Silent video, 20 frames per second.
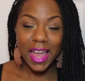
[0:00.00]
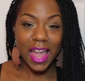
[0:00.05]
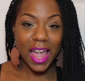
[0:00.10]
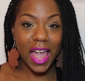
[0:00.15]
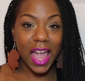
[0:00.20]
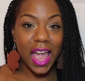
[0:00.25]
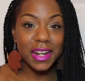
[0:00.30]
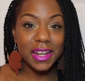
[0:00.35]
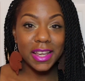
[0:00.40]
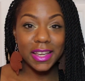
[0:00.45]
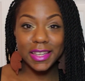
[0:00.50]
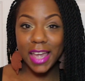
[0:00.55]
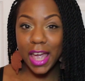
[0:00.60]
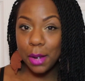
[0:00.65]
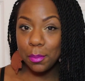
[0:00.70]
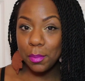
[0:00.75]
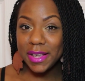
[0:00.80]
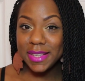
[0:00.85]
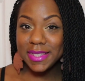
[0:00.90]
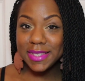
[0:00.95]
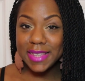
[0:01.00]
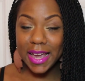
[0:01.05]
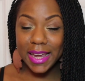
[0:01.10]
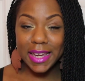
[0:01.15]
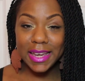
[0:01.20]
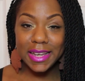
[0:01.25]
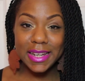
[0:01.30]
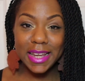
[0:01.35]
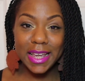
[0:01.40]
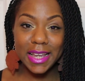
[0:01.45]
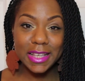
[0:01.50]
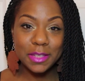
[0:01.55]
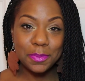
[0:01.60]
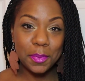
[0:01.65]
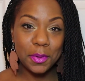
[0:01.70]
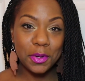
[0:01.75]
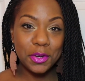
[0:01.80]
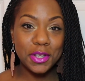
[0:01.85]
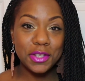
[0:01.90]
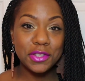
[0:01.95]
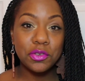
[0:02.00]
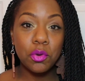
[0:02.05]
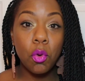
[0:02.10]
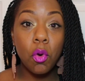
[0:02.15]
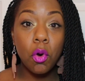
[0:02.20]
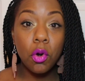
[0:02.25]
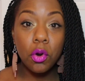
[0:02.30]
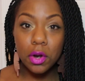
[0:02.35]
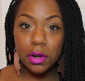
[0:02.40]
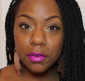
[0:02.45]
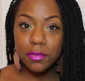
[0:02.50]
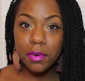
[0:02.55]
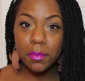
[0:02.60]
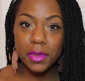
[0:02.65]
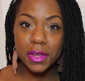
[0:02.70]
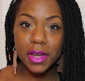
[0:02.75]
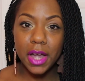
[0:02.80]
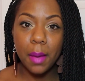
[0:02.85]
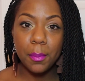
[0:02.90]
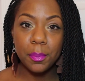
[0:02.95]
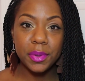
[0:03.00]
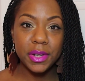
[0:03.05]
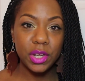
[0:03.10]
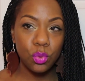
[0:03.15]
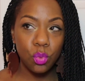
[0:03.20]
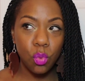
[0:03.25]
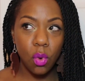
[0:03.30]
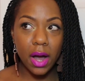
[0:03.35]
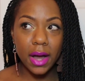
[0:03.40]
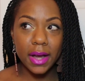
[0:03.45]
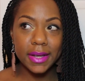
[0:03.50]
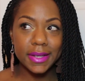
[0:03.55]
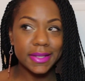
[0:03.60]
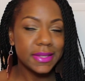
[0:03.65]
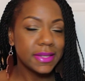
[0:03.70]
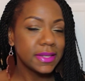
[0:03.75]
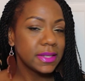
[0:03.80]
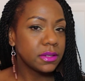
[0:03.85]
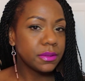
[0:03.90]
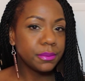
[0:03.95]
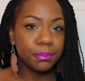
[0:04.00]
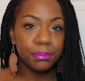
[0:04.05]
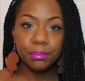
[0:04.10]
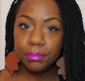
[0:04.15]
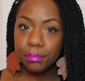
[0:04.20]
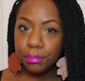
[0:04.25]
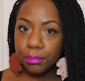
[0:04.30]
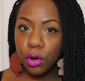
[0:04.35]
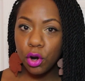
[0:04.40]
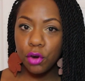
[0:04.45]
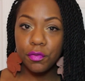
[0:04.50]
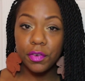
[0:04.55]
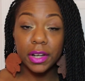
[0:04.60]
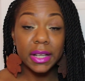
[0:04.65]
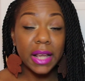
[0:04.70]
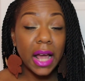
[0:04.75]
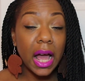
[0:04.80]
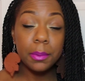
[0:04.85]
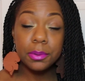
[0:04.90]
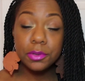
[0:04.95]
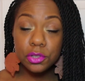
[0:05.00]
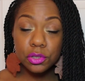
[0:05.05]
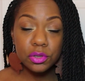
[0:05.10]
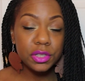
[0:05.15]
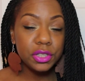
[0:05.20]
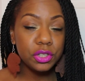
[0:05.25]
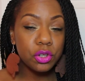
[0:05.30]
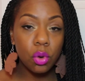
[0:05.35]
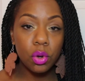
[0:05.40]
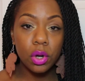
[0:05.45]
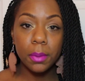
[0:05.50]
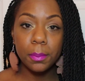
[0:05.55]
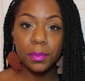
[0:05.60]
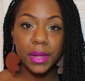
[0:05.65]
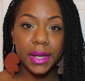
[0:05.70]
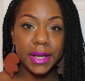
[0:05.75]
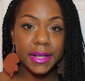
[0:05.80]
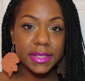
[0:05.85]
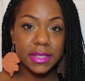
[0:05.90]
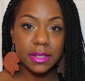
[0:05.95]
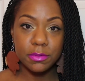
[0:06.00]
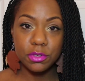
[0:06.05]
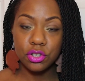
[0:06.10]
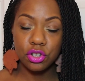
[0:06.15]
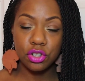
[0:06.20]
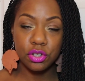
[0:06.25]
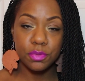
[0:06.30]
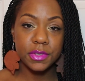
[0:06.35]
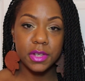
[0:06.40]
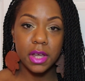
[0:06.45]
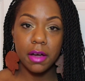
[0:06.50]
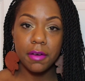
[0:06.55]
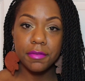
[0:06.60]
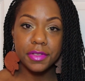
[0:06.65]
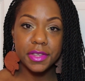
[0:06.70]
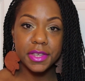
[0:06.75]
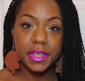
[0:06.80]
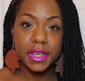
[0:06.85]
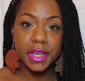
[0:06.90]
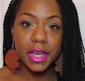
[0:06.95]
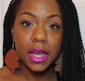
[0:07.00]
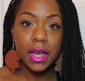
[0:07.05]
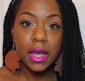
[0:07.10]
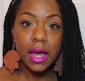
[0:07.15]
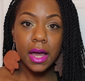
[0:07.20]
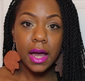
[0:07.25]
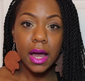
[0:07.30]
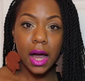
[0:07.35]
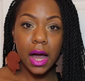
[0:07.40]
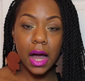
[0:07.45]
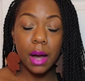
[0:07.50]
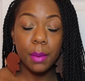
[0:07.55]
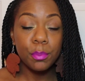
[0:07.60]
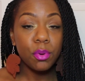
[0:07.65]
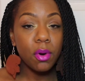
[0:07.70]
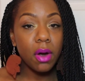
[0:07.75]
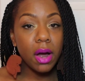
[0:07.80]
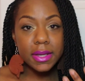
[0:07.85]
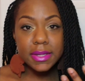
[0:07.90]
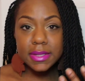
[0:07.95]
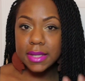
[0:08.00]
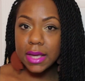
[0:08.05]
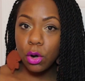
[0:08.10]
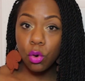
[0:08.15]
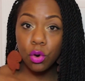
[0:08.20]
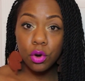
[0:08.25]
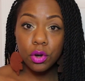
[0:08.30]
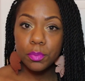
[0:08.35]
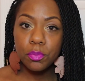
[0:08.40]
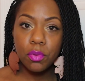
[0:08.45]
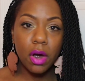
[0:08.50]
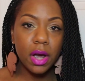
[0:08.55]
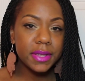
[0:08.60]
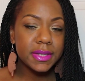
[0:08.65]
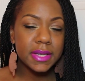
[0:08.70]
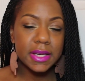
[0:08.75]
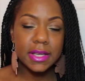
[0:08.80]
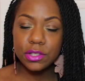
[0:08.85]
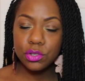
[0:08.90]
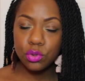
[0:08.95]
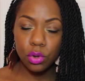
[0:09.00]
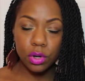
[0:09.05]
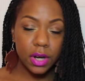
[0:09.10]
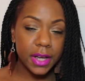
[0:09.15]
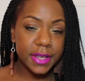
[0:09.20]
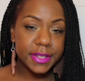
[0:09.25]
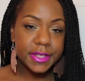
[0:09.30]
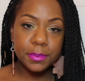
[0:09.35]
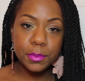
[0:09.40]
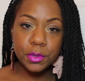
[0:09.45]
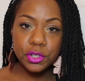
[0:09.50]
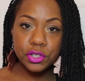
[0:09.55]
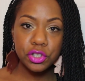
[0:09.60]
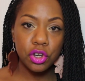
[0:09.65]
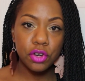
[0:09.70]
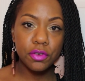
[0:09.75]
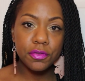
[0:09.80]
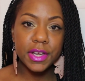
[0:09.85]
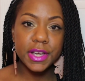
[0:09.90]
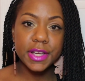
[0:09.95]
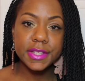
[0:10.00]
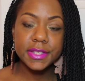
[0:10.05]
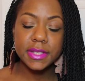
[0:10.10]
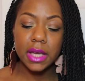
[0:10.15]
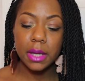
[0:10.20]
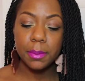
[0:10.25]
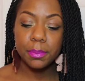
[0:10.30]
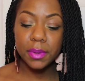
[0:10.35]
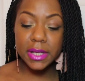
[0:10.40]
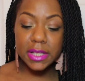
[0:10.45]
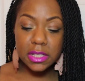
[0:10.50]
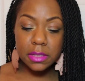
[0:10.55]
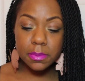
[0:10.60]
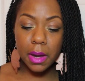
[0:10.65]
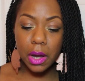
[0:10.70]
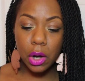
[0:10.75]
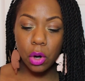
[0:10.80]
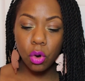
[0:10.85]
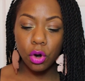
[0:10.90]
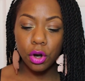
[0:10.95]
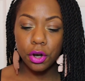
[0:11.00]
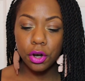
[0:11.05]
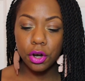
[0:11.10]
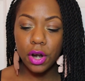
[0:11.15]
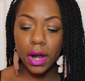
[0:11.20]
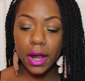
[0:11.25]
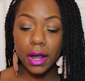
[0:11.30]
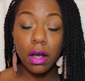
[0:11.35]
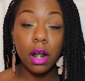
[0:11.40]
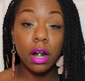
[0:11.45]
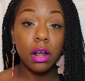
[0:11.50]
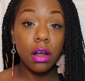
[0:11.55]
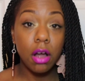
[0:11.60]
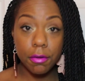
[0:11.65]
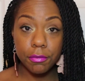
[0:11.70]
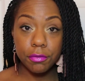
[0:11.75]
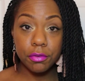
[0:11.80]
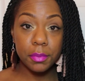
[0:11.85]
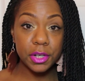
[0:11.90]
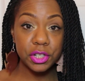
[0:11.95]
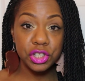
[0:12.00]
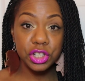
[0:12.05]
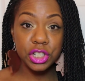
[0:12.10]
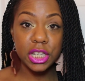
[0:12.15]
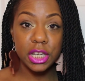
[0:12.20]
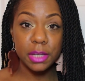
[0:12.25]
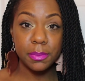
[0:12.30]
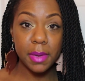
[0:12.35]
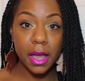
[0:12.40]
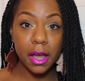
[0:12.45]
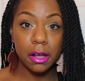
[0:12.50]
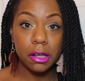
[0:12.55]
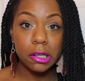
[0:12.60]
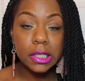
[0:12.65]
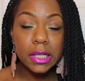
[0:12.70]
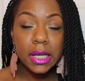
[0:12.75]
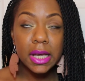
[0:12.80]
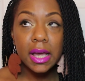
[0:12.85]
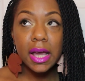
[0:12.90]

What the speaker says: And again, my second experience ordering from the company was perfect. Absolutely no complaints in terms of the ordering process or customer service. I placed my order. I got a confirmation email.